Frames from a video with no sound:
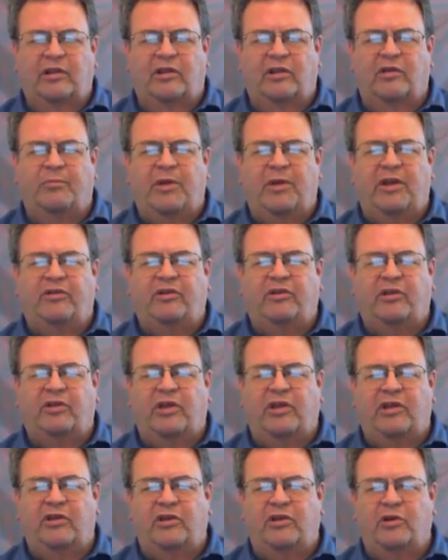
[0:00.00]
The basic
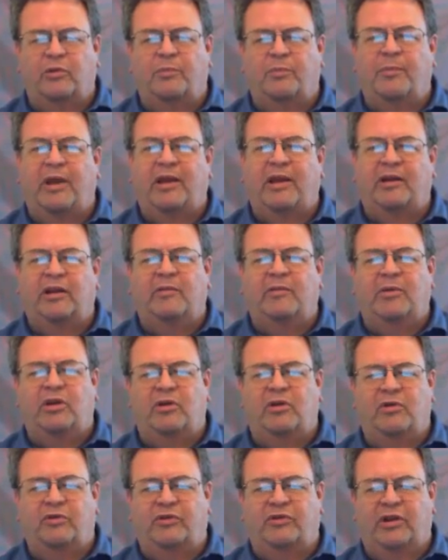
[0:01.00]
thing that you'll mainly be
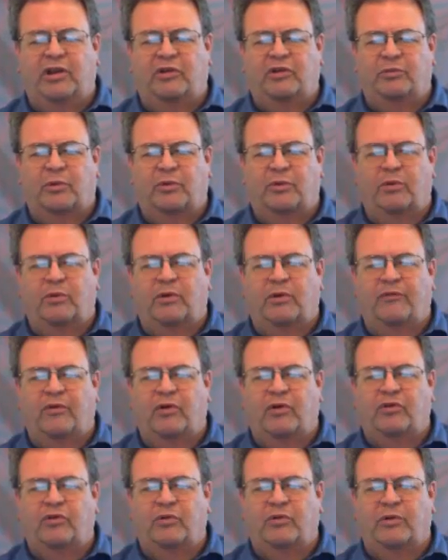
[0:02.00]
using is what we
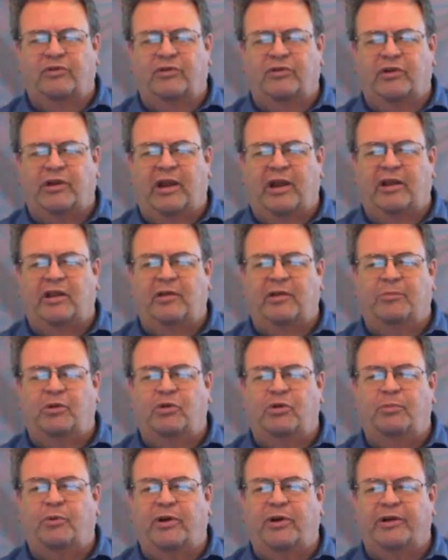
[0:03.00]
refer to as the daily
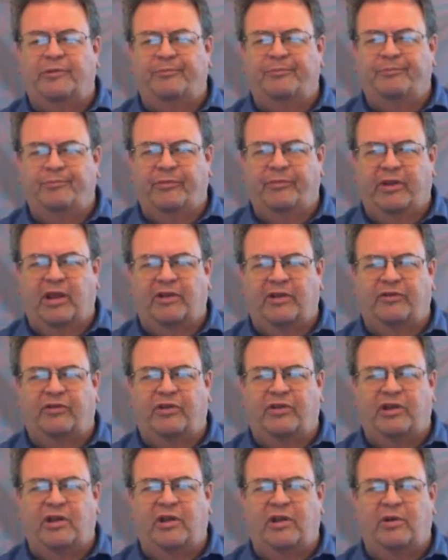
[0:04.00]
blueprint. It's
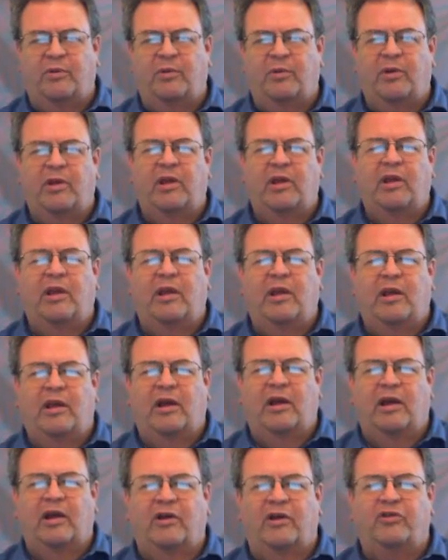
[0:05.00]
the
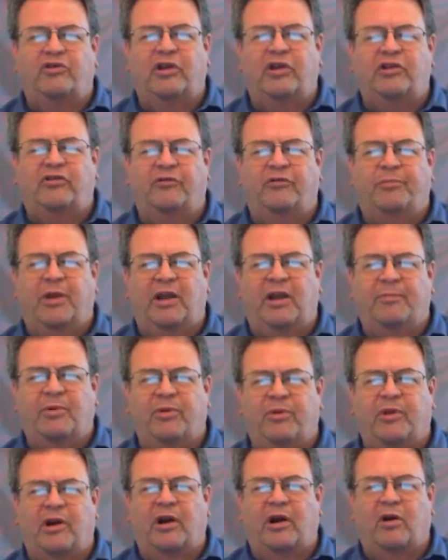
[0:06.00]
sheets of paper
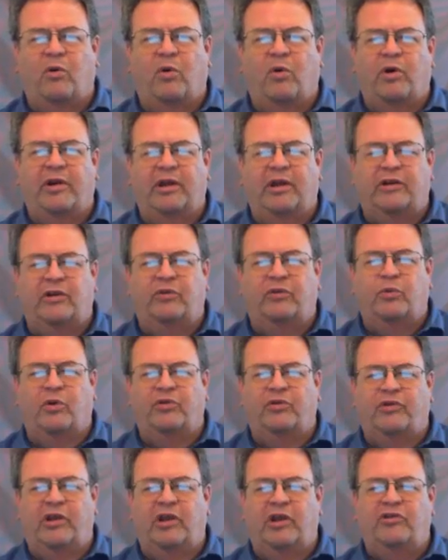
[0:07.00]
that are oriented
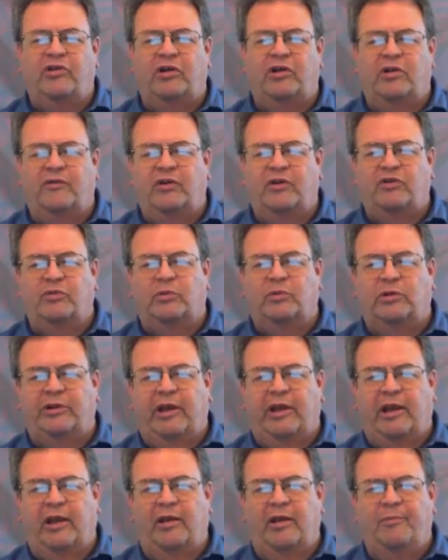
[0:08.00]
towards each individual
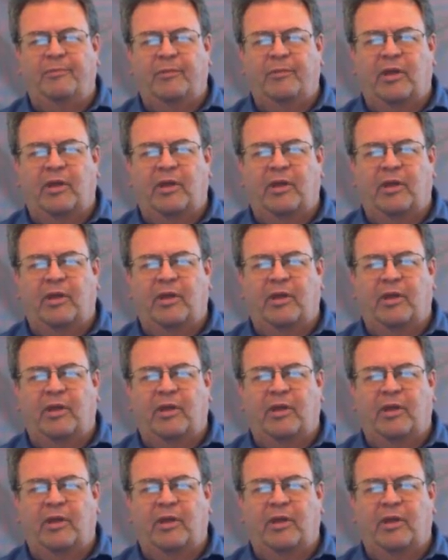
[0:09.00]
day.